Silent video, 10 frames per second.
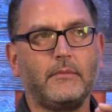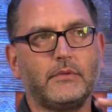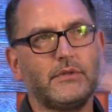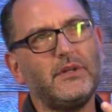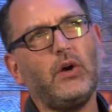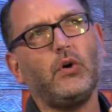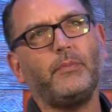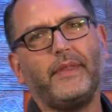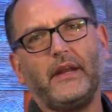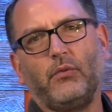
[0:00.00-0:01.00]
snowed,
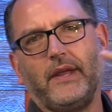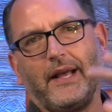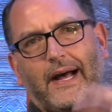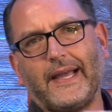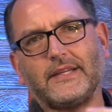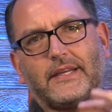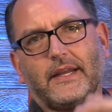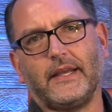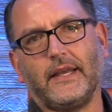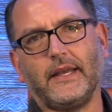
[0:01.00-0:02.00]
but then really ice had
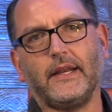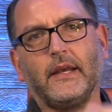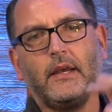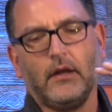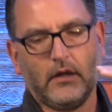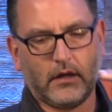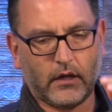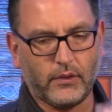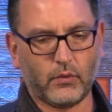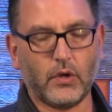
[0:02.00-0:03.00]
hit
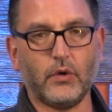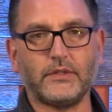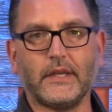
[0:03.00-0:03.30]
on the roads.